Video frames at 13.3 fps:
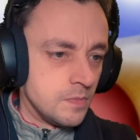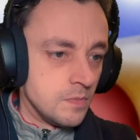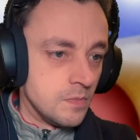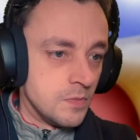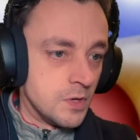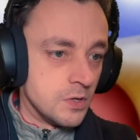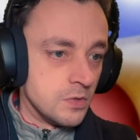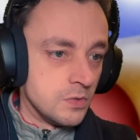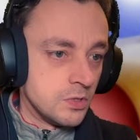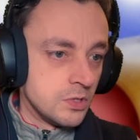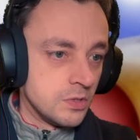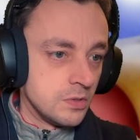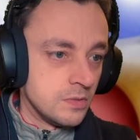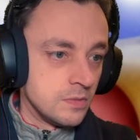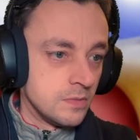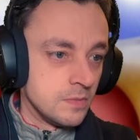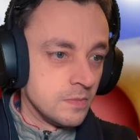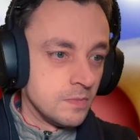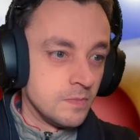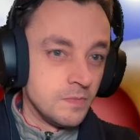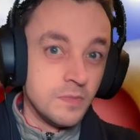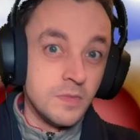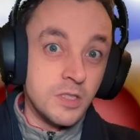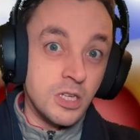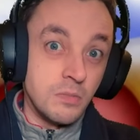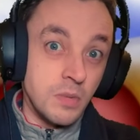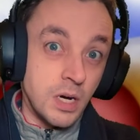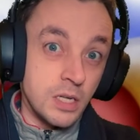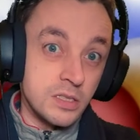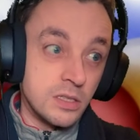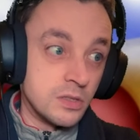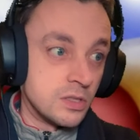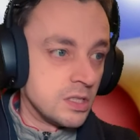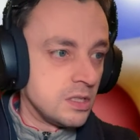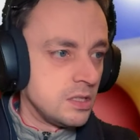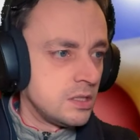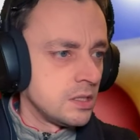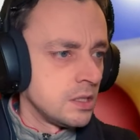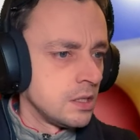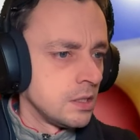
those tomato seeds